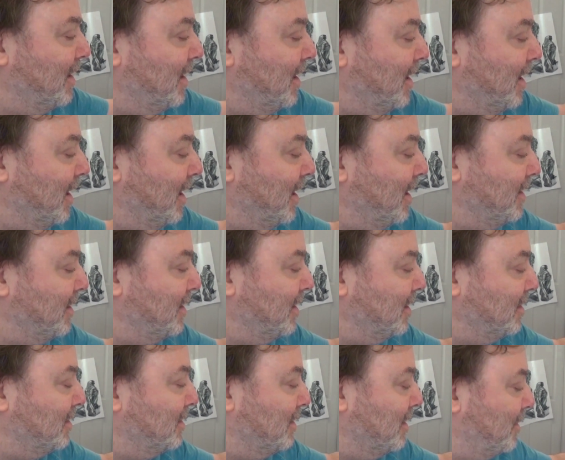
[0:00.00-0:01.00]
And
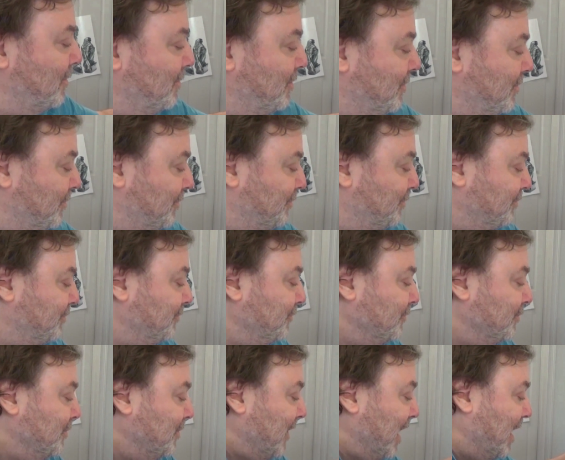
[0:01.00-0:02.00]

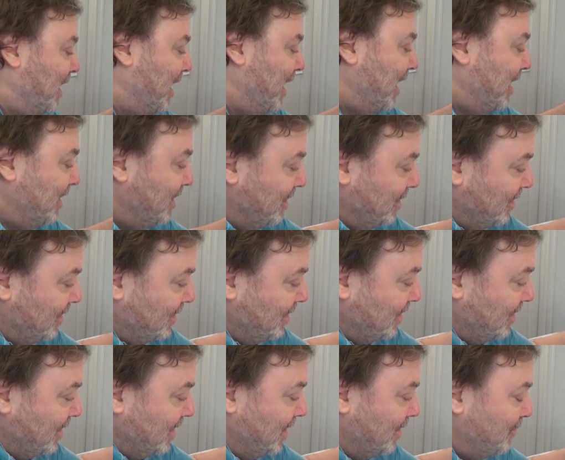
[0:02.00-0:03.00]
and I
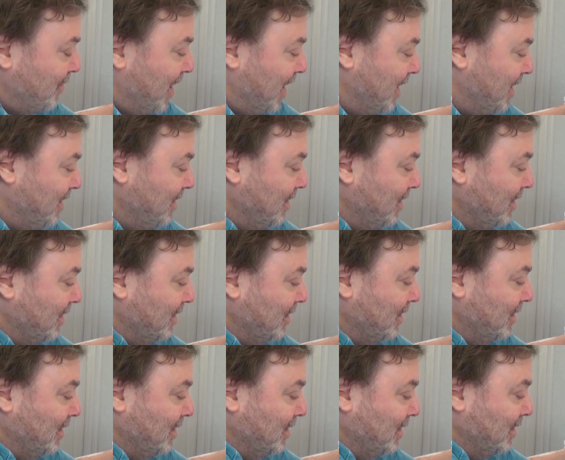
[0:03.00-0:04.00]
had made
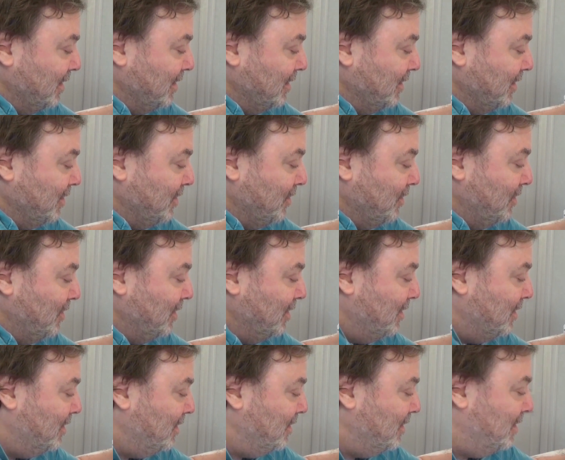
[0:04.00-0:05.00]
a little
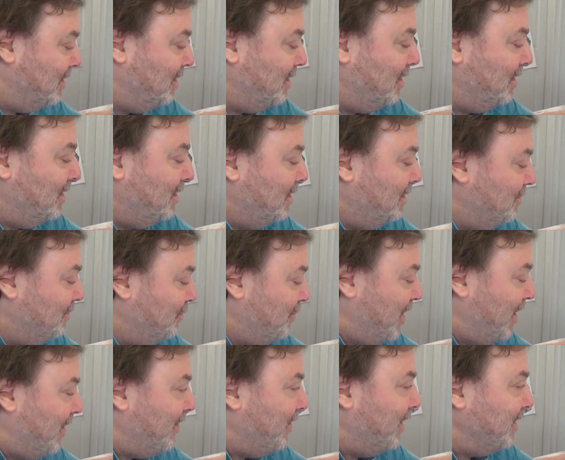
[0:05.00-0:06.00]

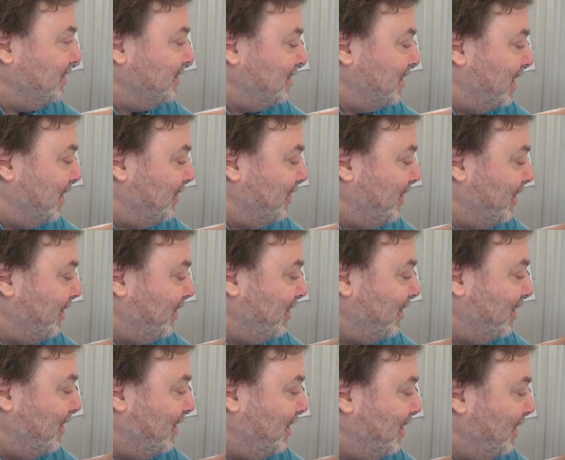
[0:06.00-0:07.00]
bearings down there.
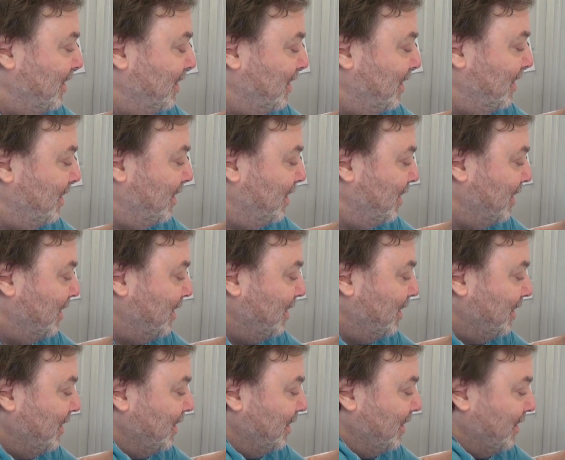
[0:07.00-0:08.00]

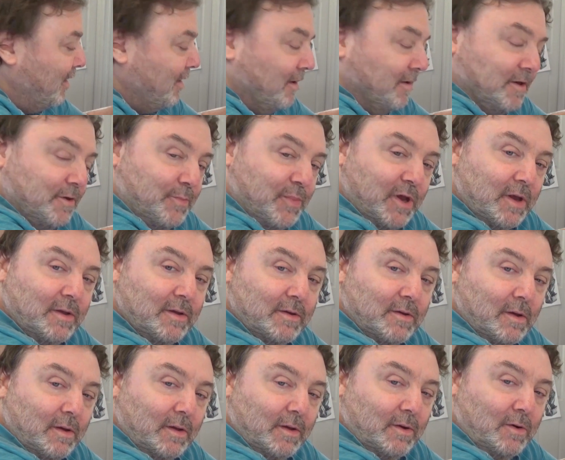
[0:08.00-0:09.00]
And it spins on
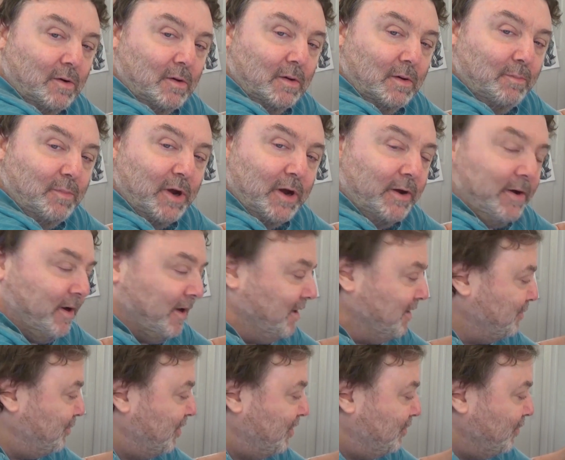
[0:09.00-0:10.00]
little bearings
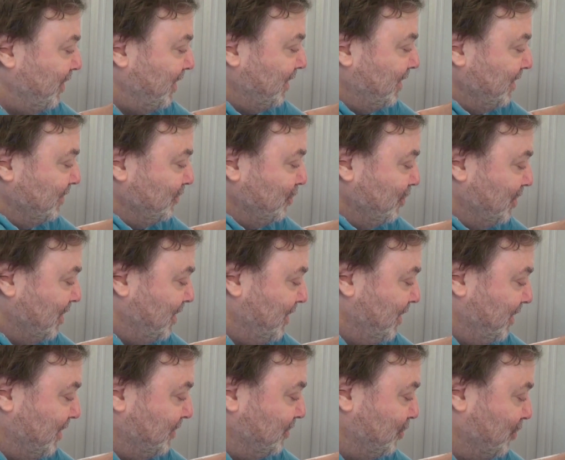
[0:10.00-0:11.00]
between this wood and
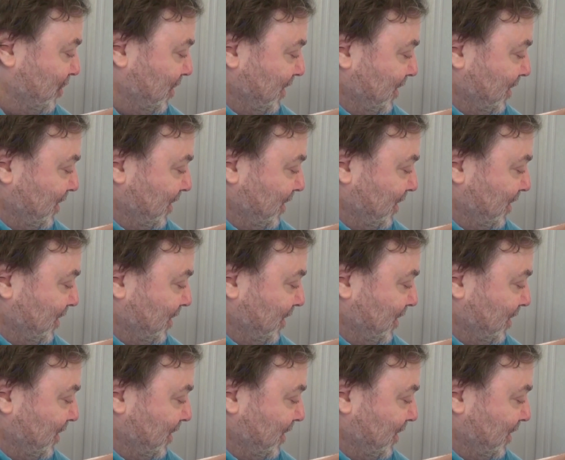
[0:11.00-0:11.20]
this wood.